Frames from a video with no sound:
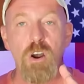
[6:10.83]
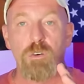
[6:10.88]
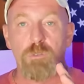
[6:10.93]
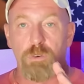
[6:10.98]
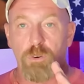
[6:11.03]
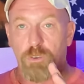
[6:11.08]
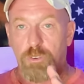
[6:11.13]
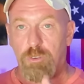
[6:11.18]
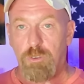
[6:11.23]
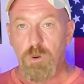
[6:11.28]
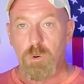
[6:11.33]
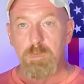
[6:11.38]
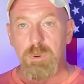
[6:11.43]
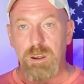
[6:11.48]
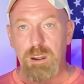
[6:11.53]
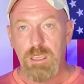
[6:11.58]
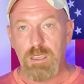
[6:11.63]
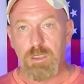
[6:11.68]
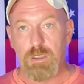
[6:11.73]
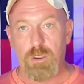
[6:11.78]
for so
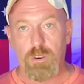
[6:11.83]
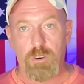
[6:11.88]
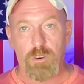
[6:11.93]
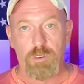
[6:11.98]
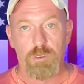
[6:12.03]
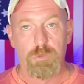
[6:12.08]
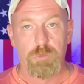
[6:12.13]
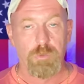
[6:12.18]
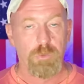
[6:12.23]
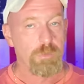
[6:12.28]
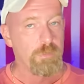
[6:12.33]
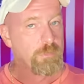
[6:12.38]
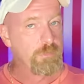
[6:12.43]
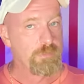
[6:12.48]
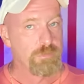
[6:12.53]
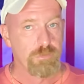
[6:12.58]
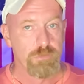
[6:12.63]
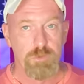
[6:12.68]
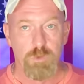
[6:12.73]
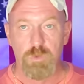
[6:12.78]
many years,
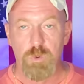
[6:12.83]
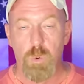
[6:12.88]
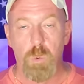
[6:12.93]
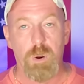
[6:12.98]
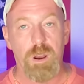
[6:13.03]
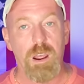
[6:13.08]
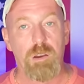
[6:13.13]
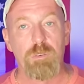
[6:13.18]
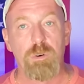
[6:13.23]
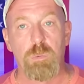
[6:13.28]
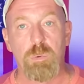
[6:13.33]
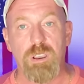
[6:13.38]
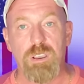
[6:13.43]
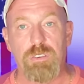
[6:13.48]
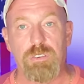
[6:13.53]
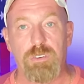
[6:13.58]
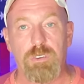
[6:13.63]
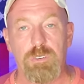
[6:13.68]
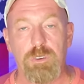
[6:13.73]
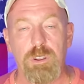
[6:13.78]
for whatever
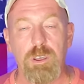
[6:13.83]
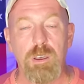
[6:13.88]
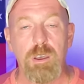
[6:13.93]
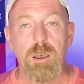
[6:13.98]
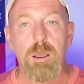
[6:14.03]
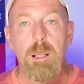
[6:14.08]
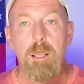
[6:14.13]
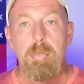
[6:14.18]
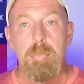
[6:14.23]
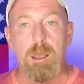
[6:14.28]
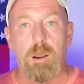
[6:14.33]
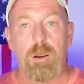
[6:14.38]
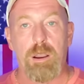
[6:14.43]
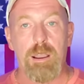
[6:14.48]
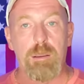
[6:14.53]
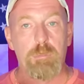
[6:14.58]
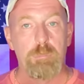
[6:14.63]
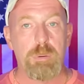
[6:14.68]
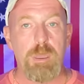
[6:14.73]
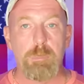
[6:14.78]
reason, all
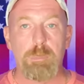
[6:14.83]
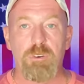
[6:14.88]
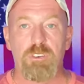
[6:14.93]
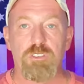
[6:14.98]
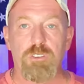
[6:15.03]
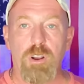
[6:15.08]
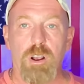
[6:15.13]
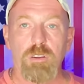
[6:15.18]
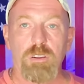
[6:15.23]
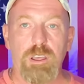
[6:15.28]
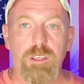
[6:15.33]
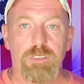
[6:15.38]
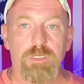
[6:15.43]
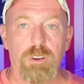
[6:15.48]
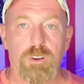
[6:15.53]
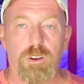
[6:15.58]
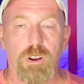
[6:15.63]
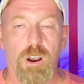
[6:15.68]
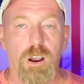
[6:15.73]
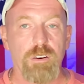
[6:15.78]
right, people start letting
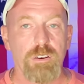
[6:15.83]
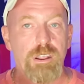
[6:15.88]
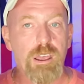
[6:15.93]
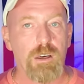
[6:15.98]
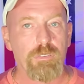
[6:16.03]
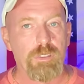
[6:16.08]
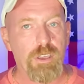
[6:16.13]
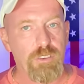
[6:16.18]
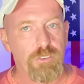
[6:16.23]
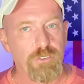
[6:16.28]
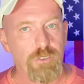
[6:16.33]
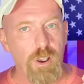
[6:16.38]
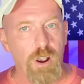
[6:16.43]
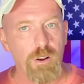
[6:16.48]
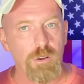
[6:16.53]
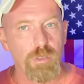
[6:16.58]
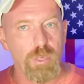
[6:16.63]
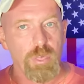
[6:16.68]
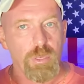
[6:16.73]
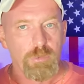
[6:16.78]
their guard down. They
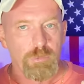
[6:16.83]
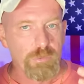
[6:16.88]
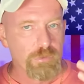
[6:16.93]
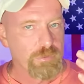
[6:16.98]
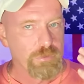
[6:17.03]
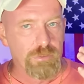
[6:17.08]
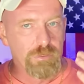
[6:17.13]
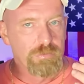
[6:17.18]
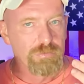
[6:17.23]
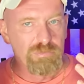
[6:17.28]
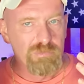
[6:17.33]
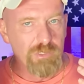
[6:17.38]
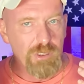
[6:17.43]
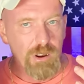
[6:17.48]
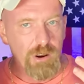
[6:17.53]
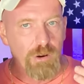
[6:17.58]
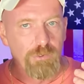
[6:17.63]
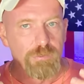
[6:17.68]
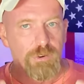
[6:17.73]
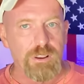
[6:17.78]
start, you
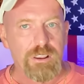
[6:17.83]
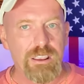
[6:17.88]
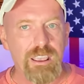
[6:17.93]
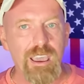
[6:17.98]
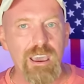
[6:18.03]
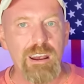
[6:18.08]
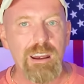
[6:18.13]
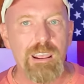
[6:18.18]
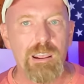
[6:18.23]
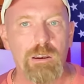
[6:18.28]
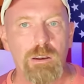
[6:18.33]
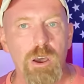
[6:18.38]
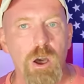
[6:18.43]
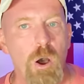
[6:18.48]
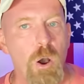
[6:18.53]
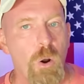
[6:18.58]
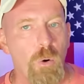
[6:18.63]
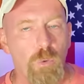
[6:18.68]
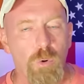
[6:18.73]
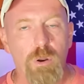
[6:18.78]
know, forgetting
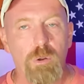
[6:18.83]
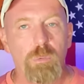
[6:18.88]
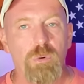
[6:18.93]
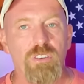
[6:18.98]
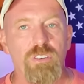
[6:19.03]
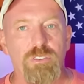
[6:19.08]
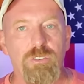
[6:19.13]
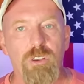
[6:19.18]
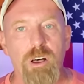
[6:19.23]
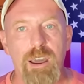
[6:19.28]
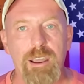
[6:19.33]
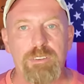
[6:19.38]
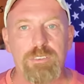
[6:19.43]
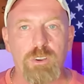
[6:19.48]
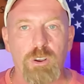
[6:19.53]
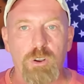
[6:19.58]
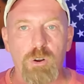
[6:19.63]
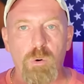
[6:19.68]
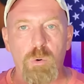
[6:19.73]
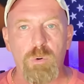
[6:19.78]
what it was like
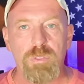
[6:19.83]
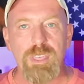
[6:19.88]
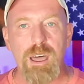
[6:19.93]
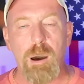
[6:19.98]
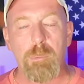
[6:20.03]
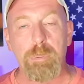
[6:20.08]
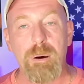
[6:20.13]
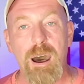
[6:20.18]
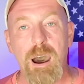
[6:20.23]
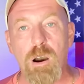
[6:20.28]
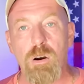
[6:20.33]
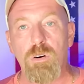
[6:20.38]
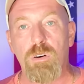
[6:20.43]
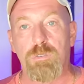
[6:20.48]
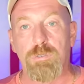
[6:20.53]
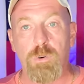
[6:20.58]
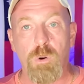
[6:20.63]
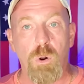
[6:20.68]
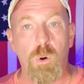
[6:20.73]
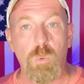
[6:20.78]
to go without power
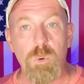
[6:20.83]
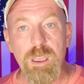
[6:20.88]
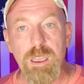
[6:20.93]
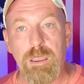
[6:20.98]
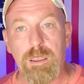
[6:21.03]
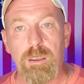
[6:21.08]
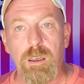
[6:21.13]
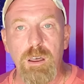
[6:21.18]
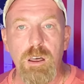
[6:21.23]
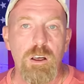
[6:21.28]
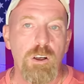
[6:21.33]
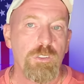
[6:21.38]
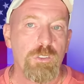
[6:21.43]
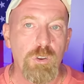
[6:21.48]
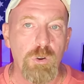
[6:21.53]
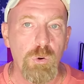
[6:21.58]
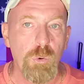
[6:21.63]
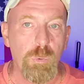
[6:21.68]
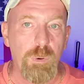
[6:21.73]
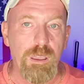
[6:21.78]
for a week
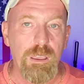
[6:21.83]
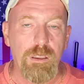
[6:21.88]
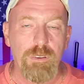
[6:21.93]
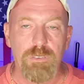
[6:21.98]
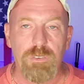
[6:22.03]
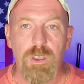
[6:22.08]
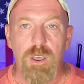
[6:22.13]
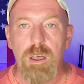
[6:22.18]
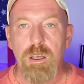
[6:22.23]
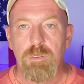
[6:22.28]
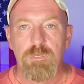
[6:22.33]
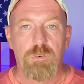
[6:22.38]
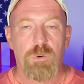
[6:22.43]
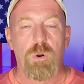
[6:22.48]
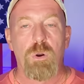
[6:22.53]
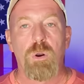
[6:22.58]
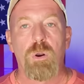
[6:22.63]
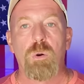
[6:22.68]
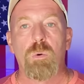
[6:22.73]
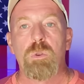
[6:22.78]
two weeks,
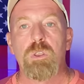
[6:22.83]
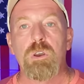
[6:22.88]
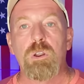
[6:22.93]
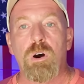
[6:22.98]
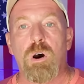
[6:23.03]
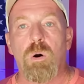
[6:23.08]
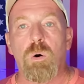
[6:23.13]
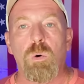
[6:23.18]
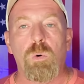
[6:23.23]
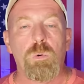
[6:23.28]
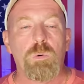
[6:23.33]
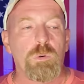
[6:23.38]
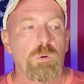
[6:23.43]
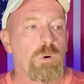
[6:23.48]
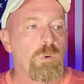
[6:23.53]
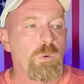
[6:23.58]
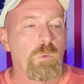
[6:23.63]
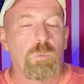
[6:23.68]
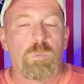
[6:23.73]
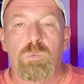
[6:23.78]
for, you know,
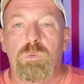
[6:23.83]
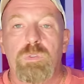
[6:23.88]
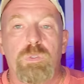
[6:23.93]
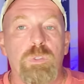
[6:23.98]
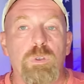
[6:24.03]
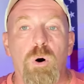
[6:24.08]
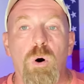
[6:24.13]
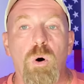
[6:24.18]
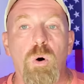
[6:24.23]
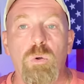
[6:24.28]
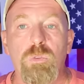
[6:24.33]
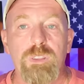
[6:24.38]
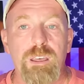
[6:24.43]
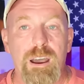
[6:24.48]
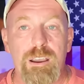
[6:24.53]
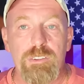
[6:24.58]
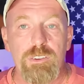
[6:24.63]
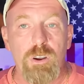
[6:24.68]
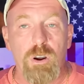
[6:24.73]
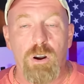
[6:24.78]
the whole
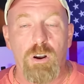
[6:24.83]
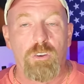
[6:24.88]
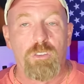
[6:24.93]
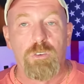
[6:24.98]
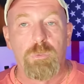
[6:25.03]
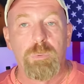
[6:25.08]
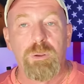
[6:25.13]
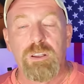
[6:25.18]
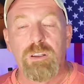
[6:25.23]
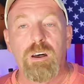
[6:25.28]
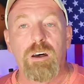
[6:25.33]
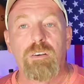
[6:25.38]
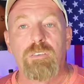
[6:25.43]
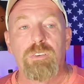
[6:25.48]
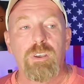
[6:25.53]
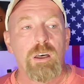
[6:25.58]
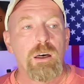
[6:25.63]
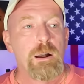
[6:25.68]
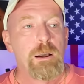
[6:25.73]
nine yards because